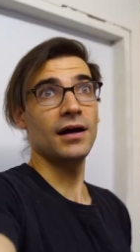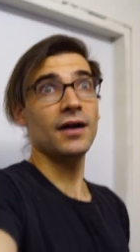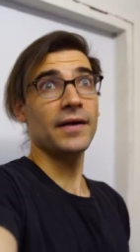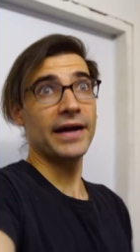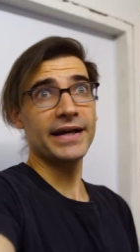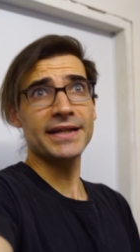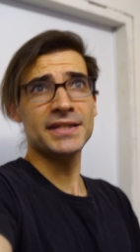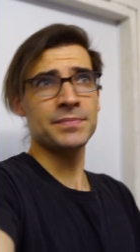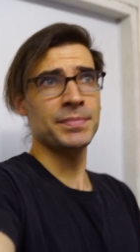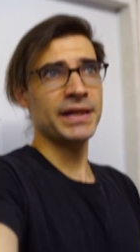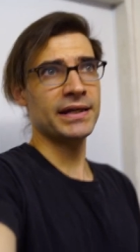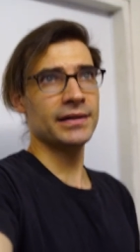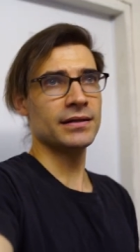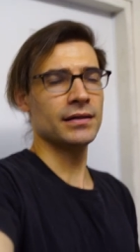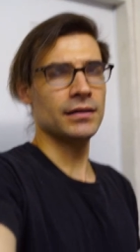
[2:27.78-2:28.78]
All right, it's
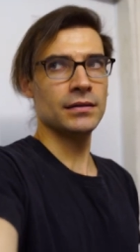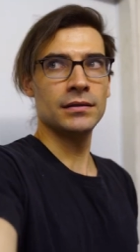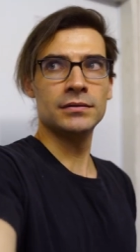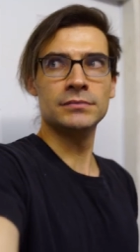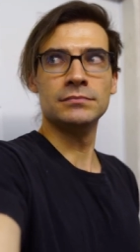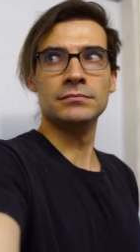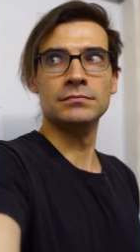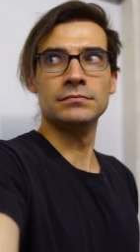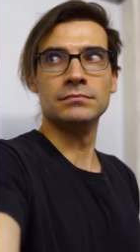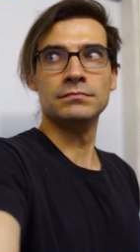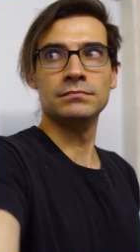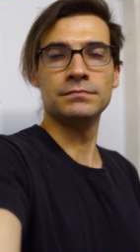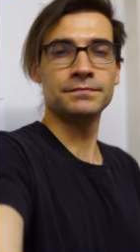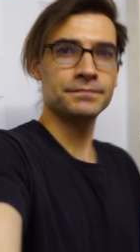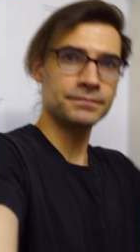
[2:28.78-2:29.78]
been um
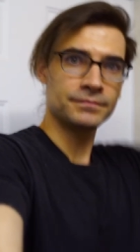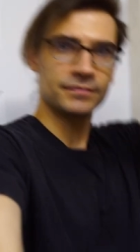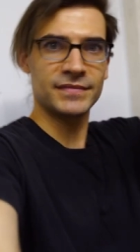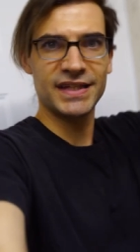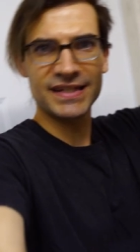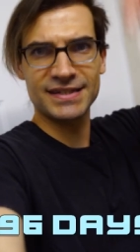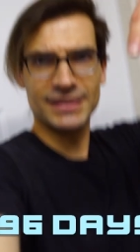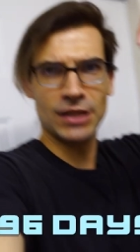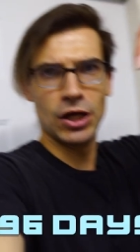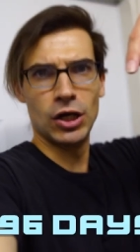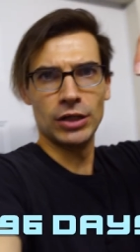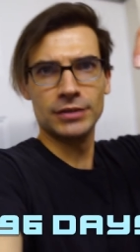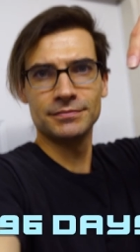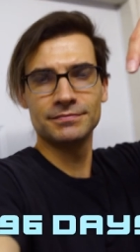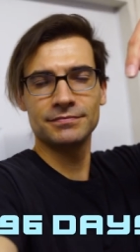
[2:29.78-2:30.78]
this
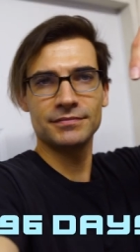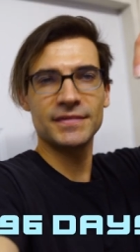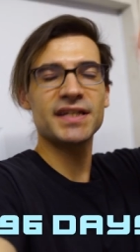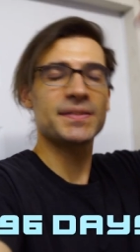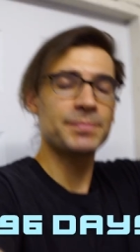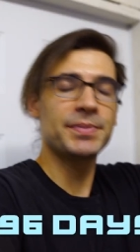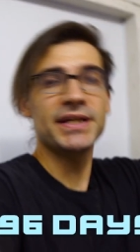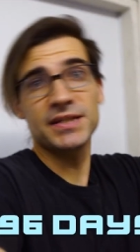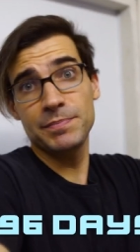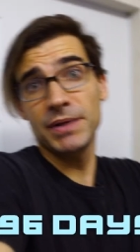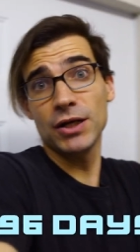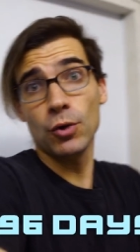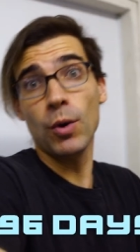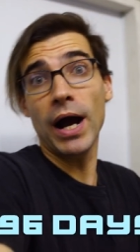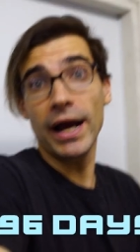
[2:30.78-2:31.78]
long. It's it's
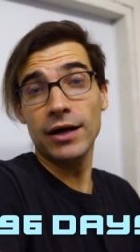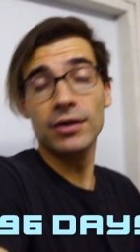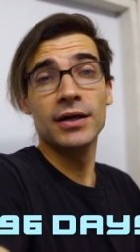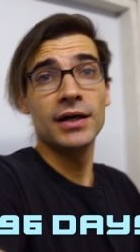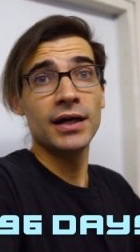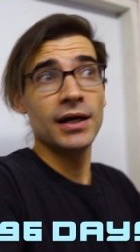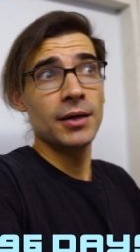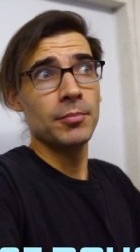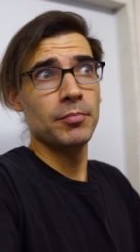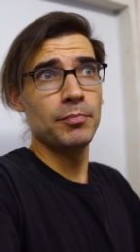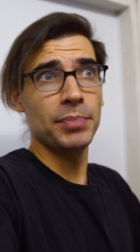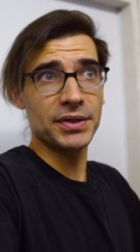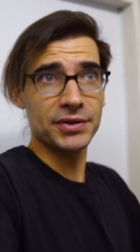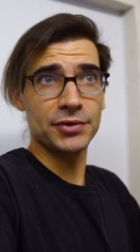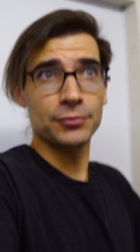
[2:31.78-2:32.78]
been a while,
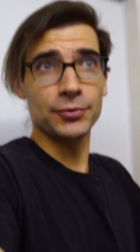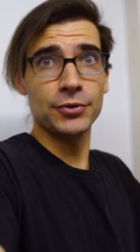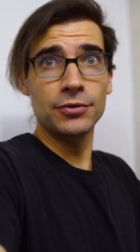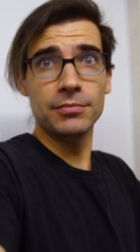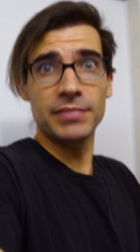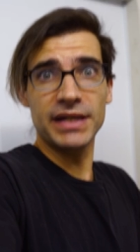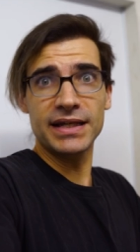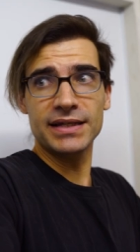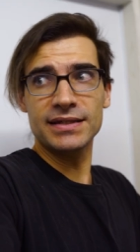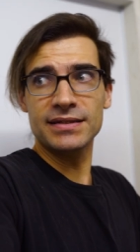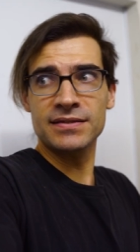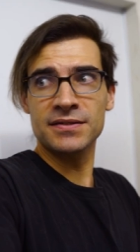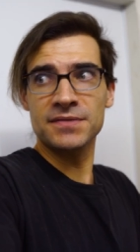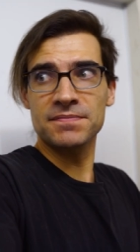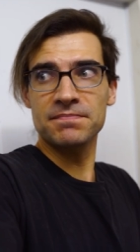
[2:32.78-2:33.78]
but the room
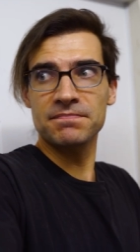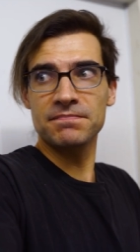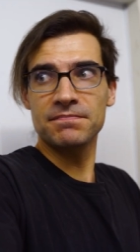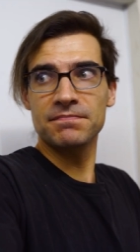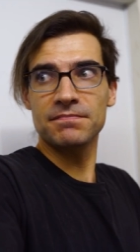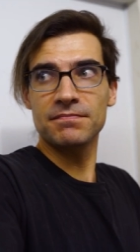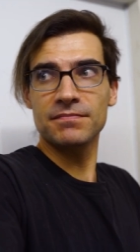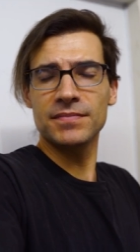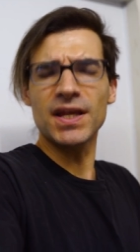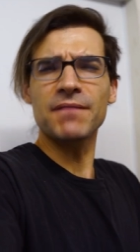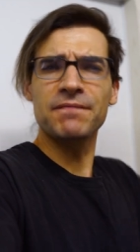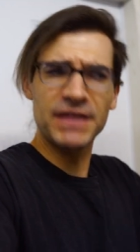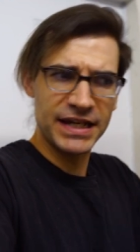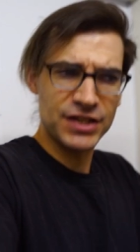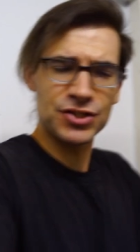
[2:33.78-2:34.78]
is
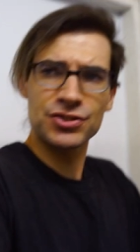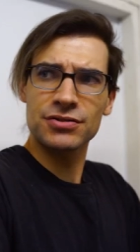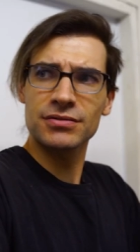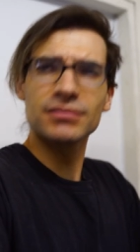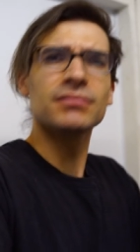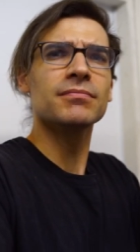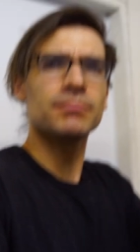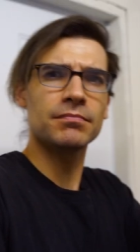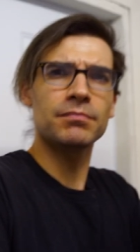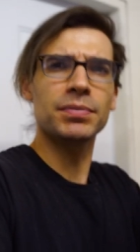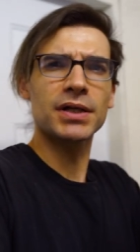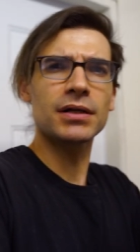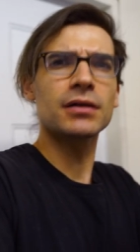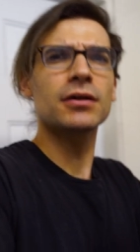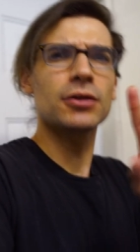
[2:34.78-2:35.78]
not finished
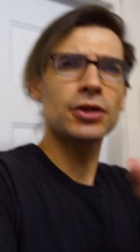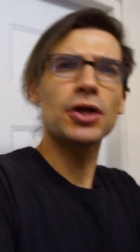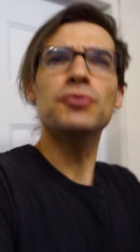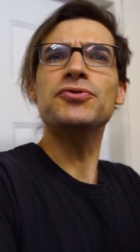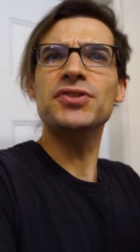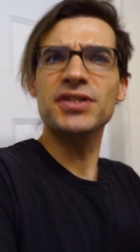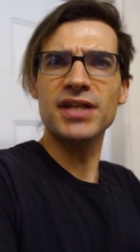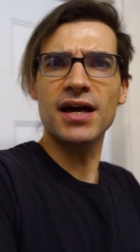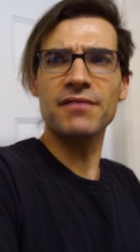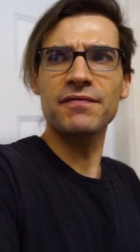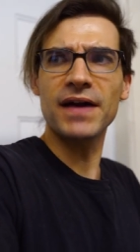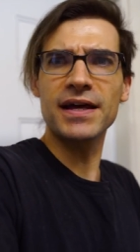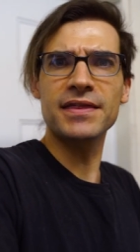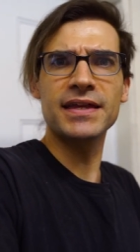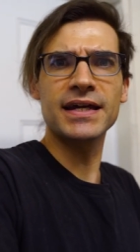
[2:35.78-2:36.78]
but close enough,
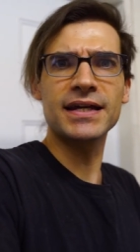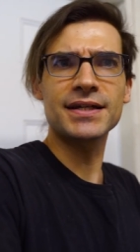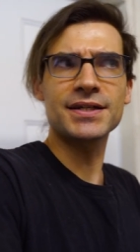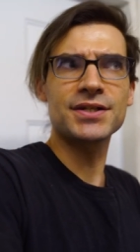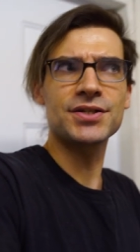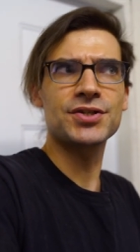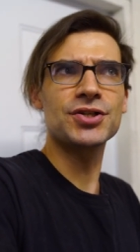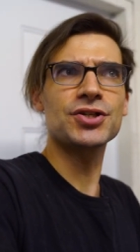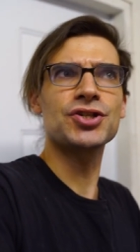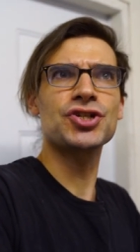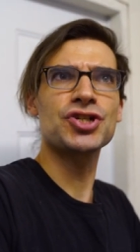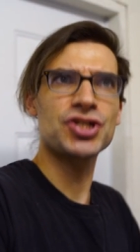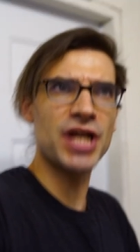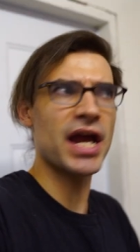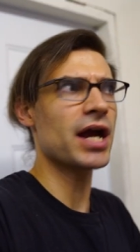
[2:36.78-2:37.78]
I think, to
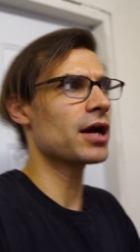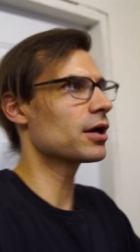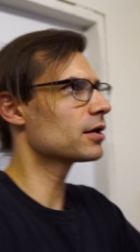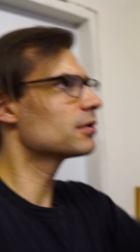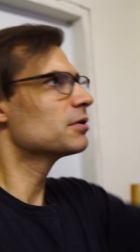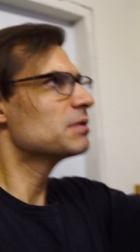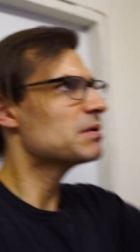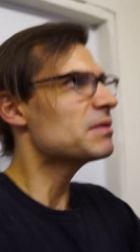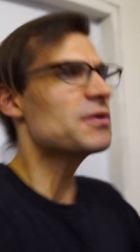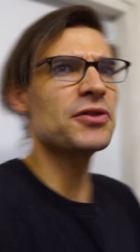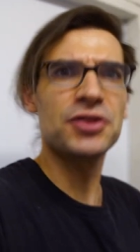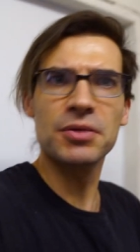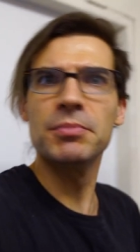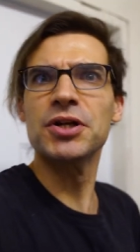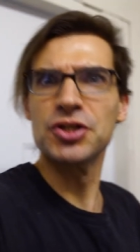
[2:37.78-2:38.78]
share
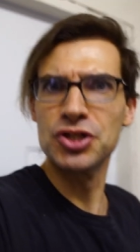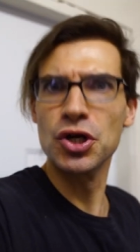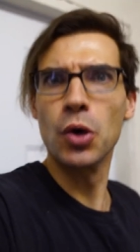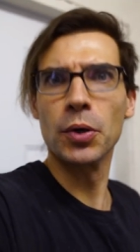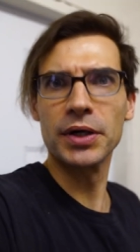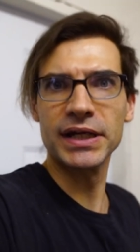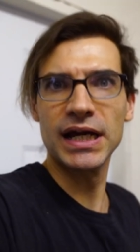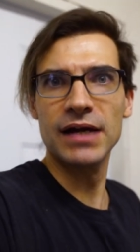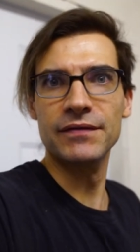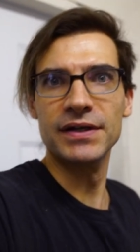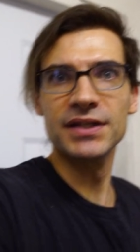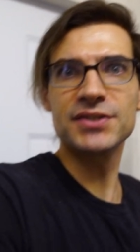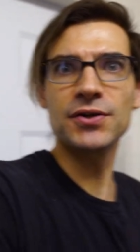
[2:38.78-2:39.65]
the majority of it.